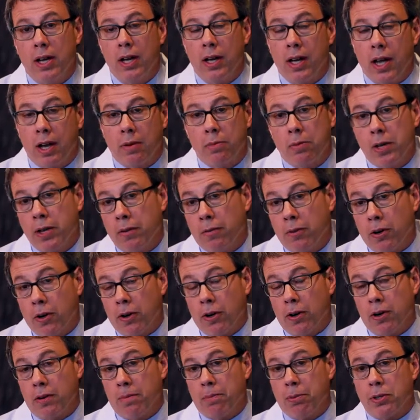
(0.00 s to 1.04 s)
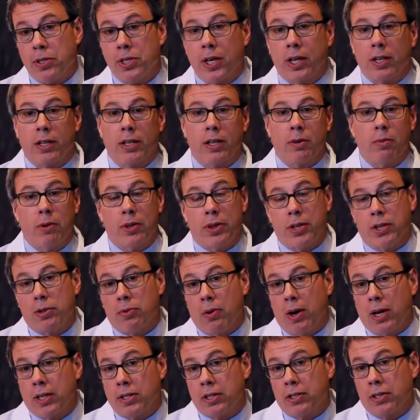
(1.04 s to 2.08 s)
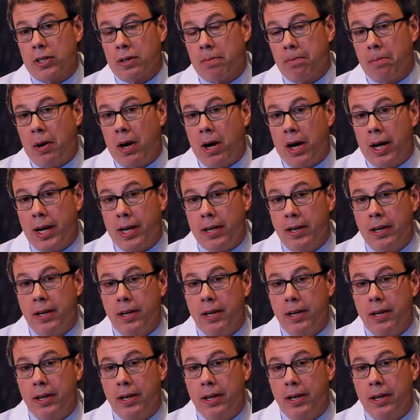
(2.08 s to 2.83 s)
And we've learned, particularly when the drugs are combined,